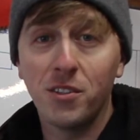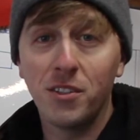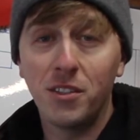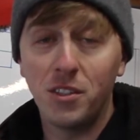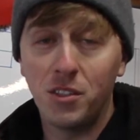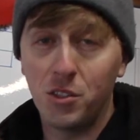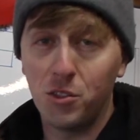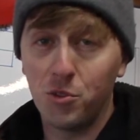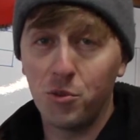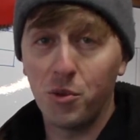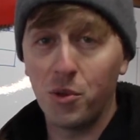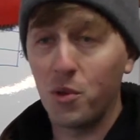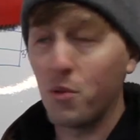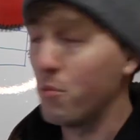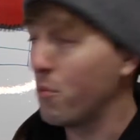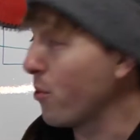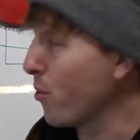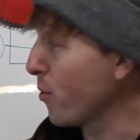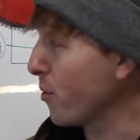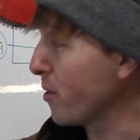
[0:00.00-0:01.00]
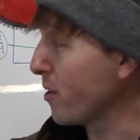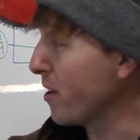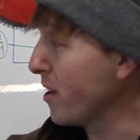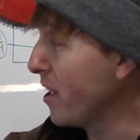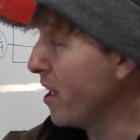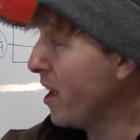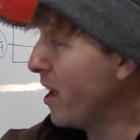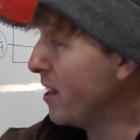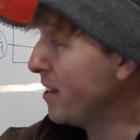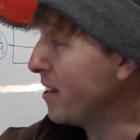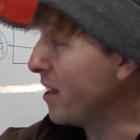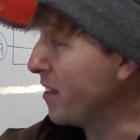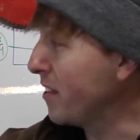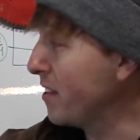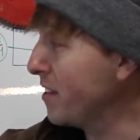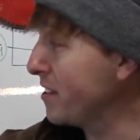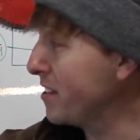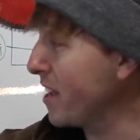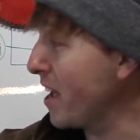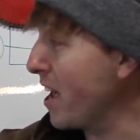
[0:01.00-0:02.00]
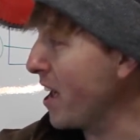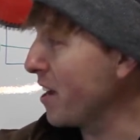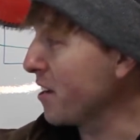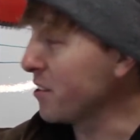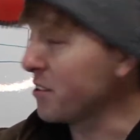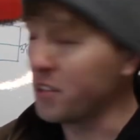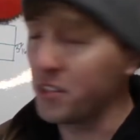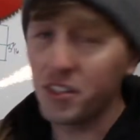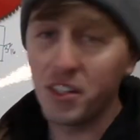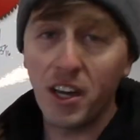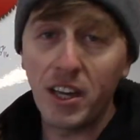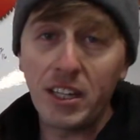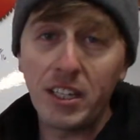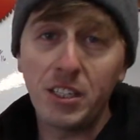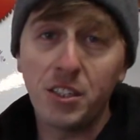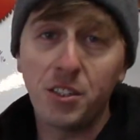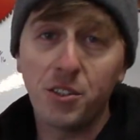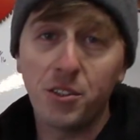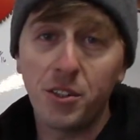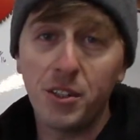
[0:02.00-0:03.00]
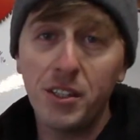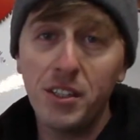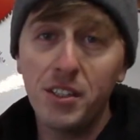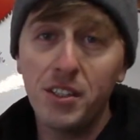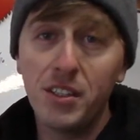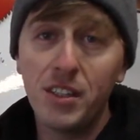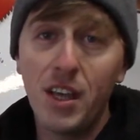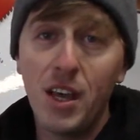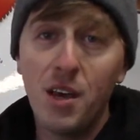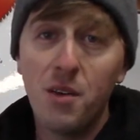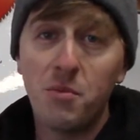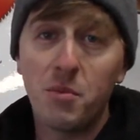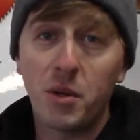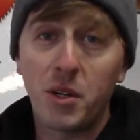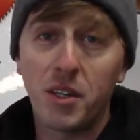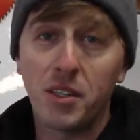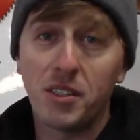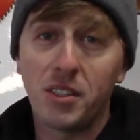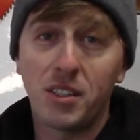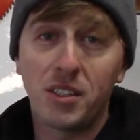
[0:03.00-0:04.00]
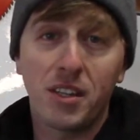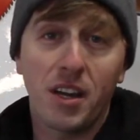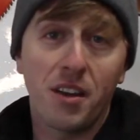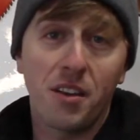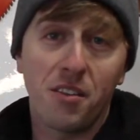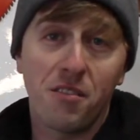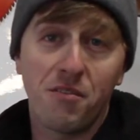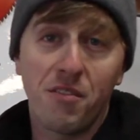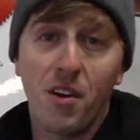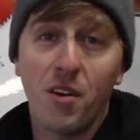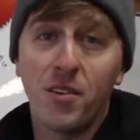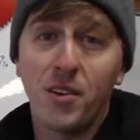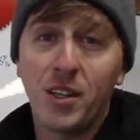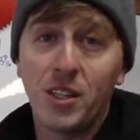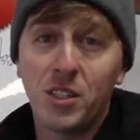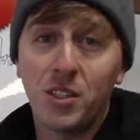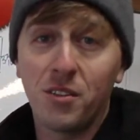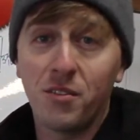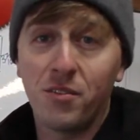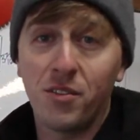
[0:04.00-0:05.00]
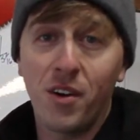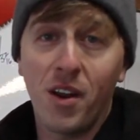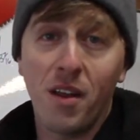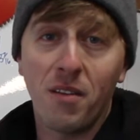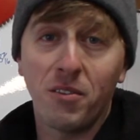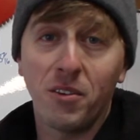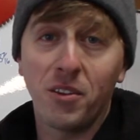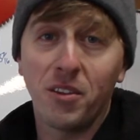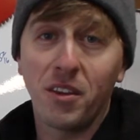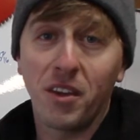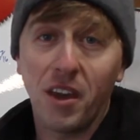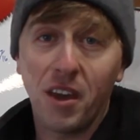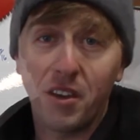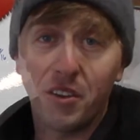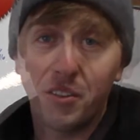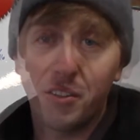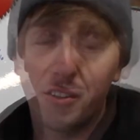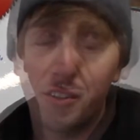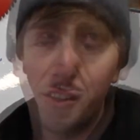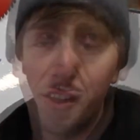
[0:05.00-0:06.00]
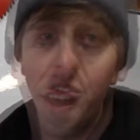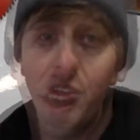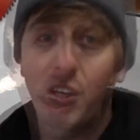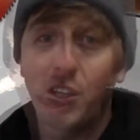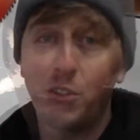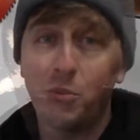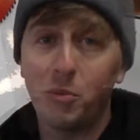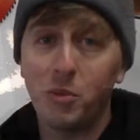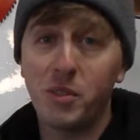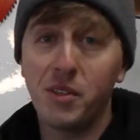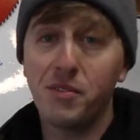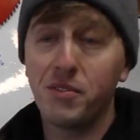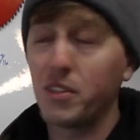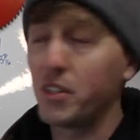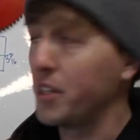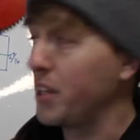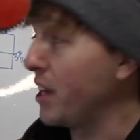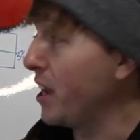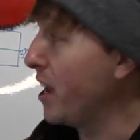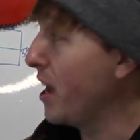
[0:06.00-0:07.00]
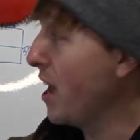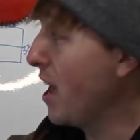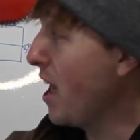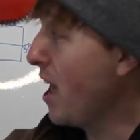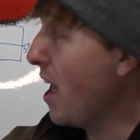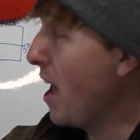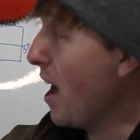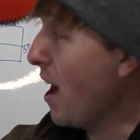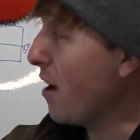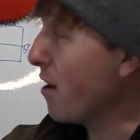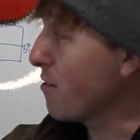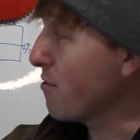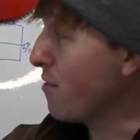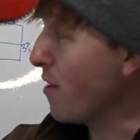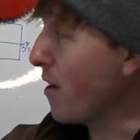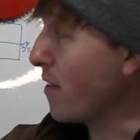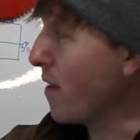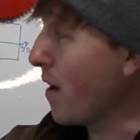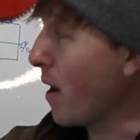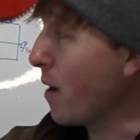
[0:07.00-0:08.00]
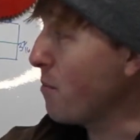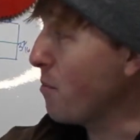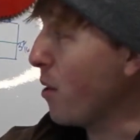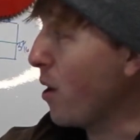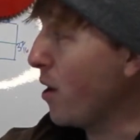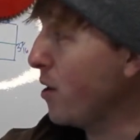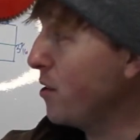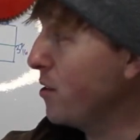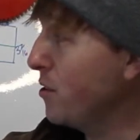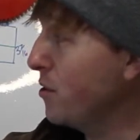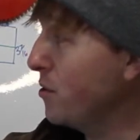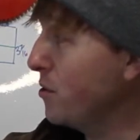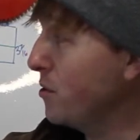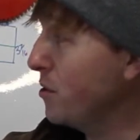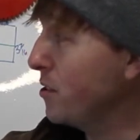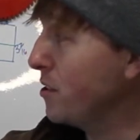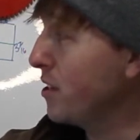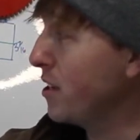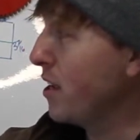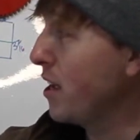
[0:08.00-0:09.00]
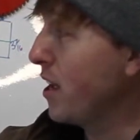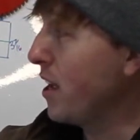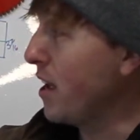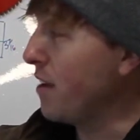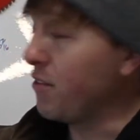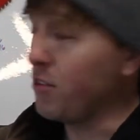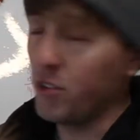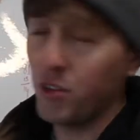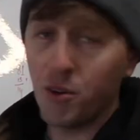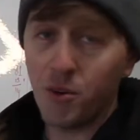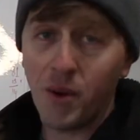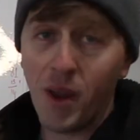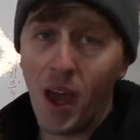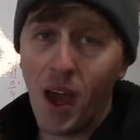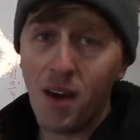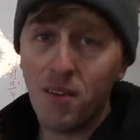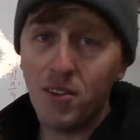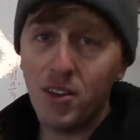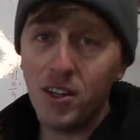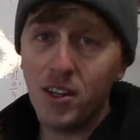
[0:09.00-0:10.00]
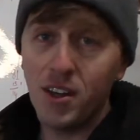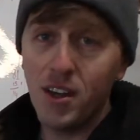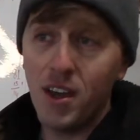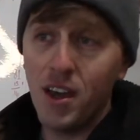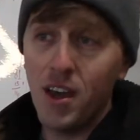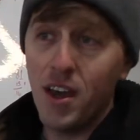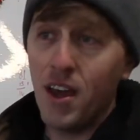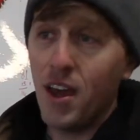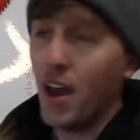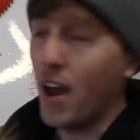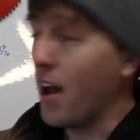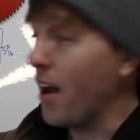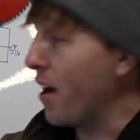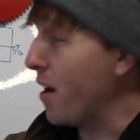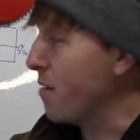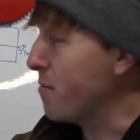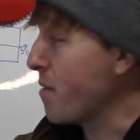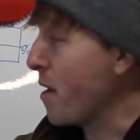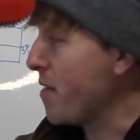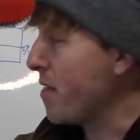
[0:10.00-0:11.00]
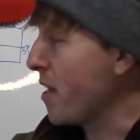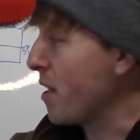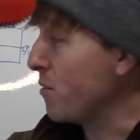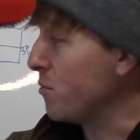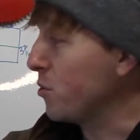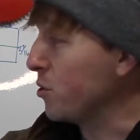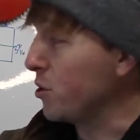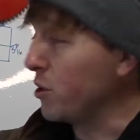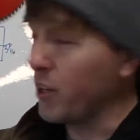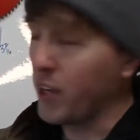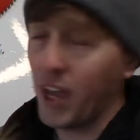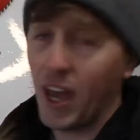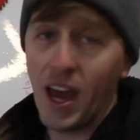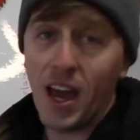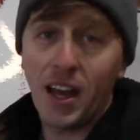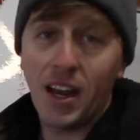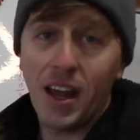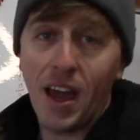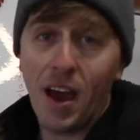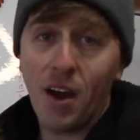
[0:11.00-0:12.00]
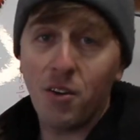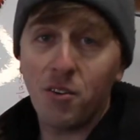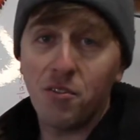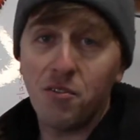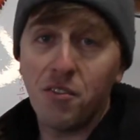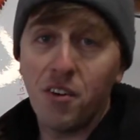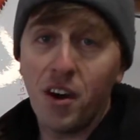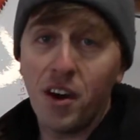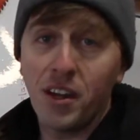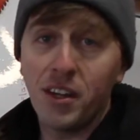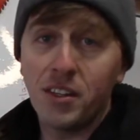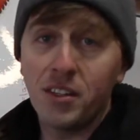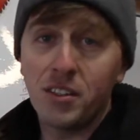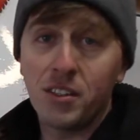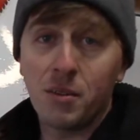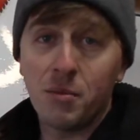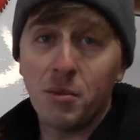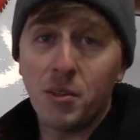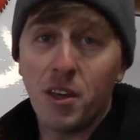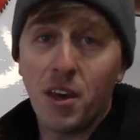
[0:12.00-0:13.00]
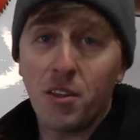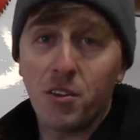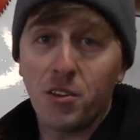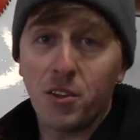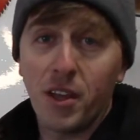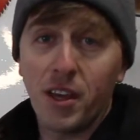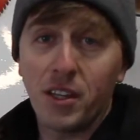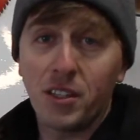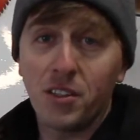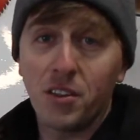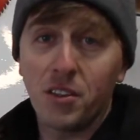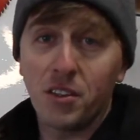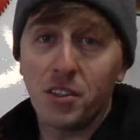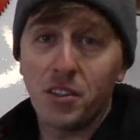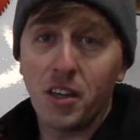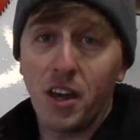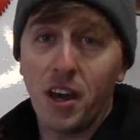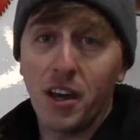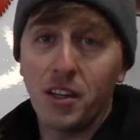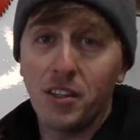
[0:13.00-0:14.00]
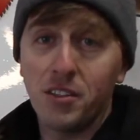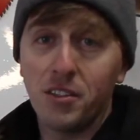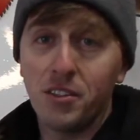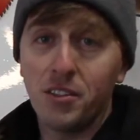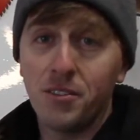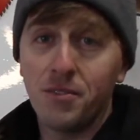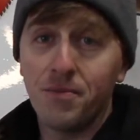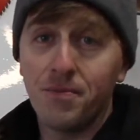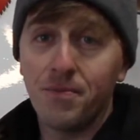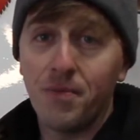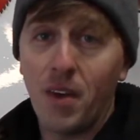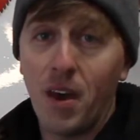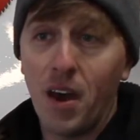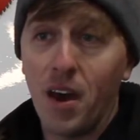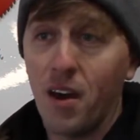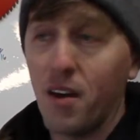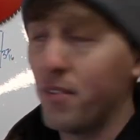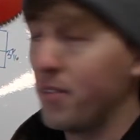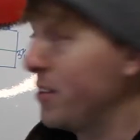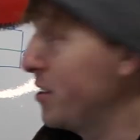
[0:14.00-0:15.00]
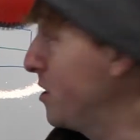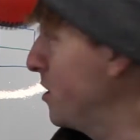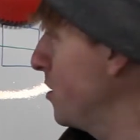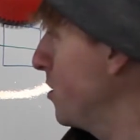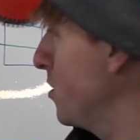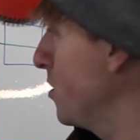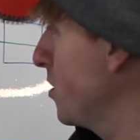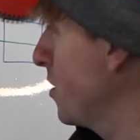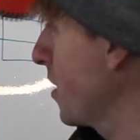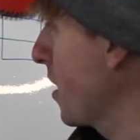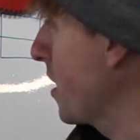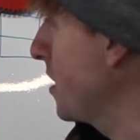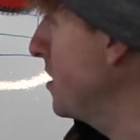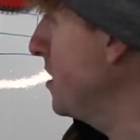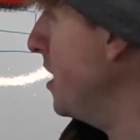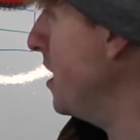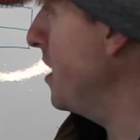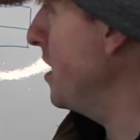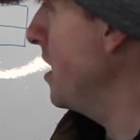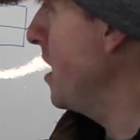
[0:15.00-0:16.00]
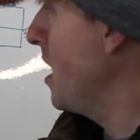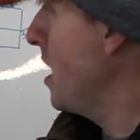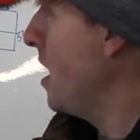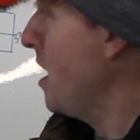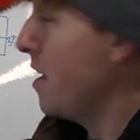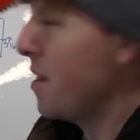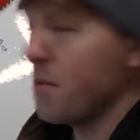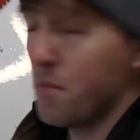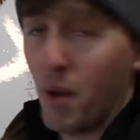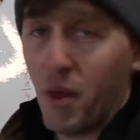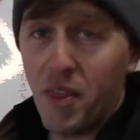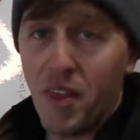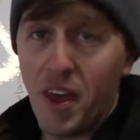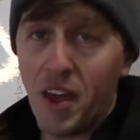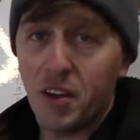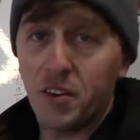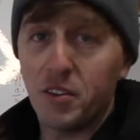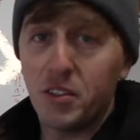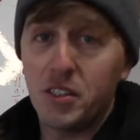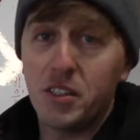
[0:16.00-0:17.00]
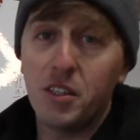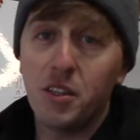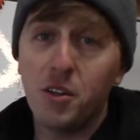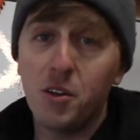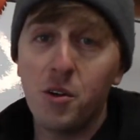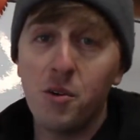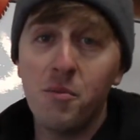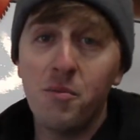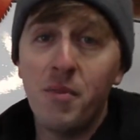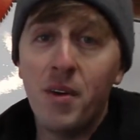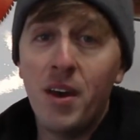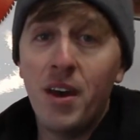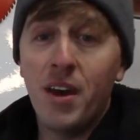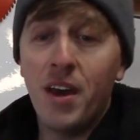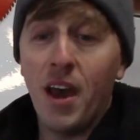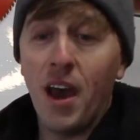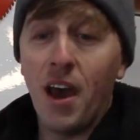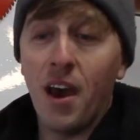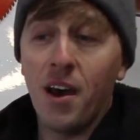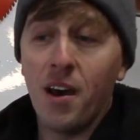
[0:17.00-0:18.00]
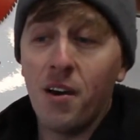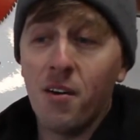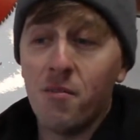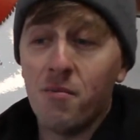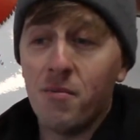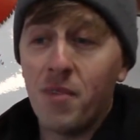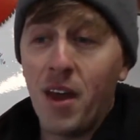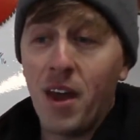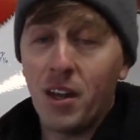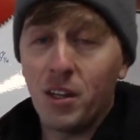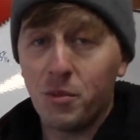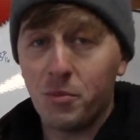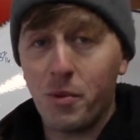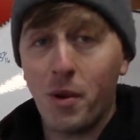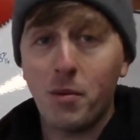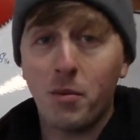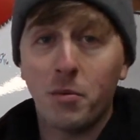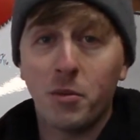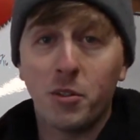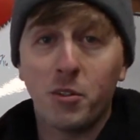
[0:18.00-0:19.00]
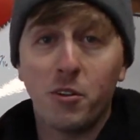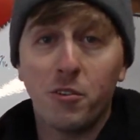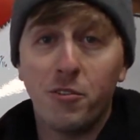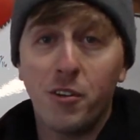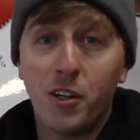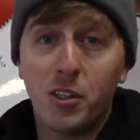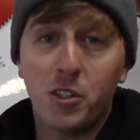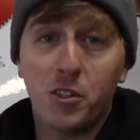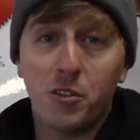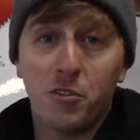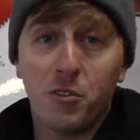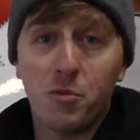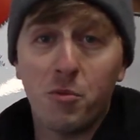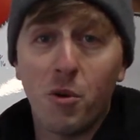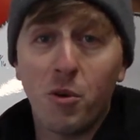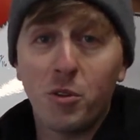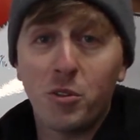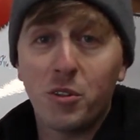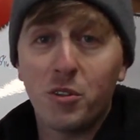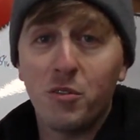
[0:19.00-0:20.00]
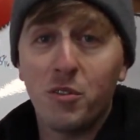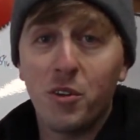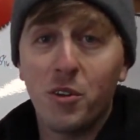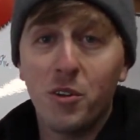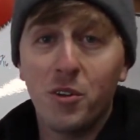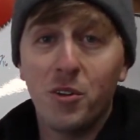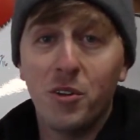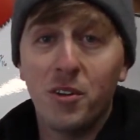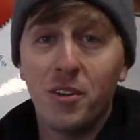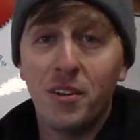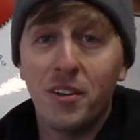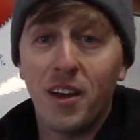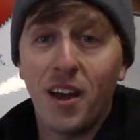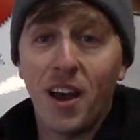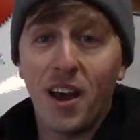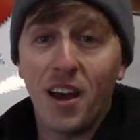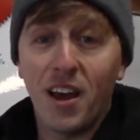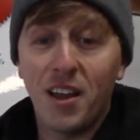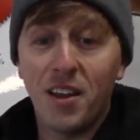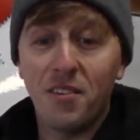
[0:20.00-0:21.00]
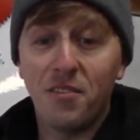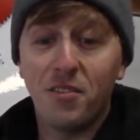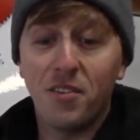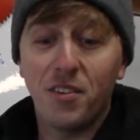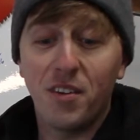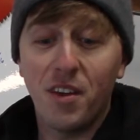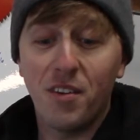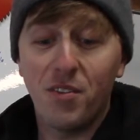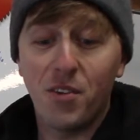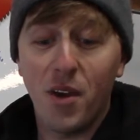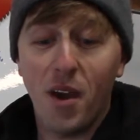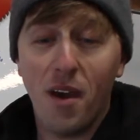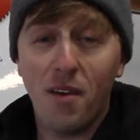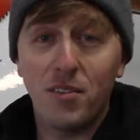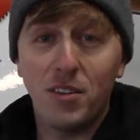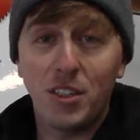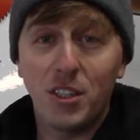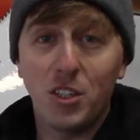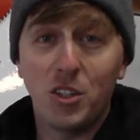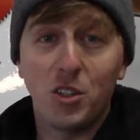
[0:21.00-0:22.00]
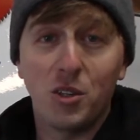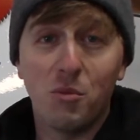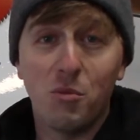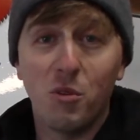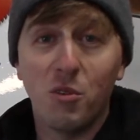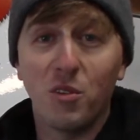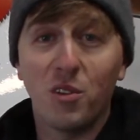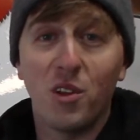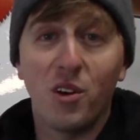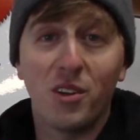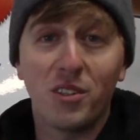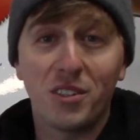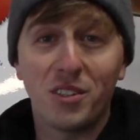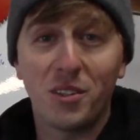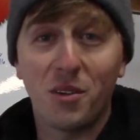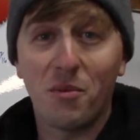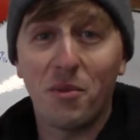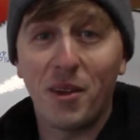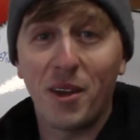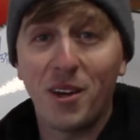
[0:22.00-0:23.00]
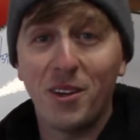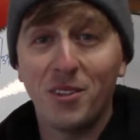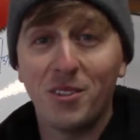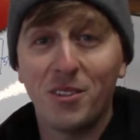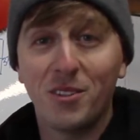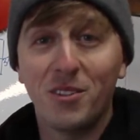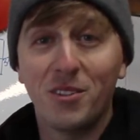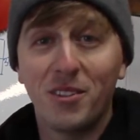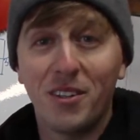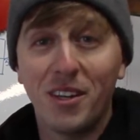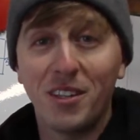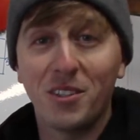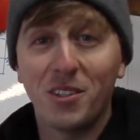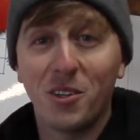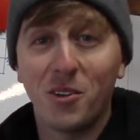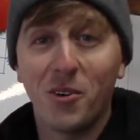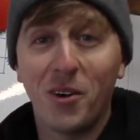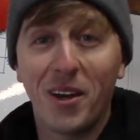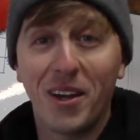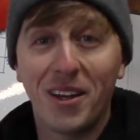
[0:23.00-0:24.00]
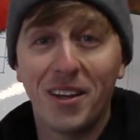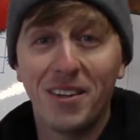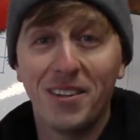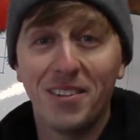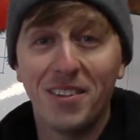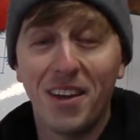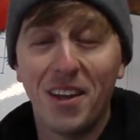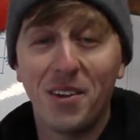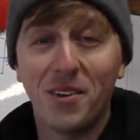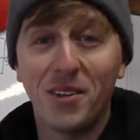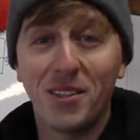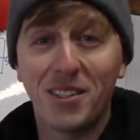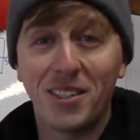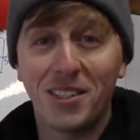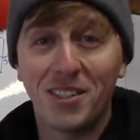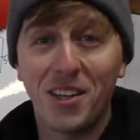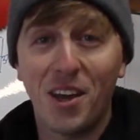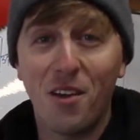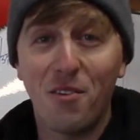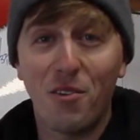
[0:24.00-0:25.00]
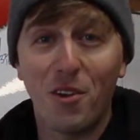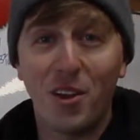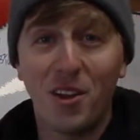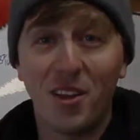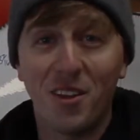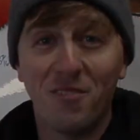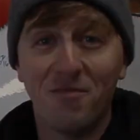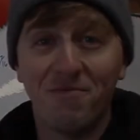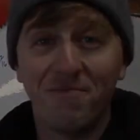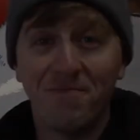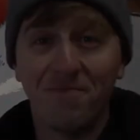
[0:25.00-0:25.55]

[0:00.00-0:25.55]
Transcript: And this is really important that this angle is 90 degrees because it's kind of the foundation for everything else. And specifically, how to find the hypotenuse if you don't have it, um, and then we'll look at how to find some of the other lengths of the sides. Uh, this is, like I said, the Pythagoras theorem, um, and it's probably a refresher for most of you. Uh, and if, if you have it, then you can move along to something else nice and quick. Anyways, let's dive right in.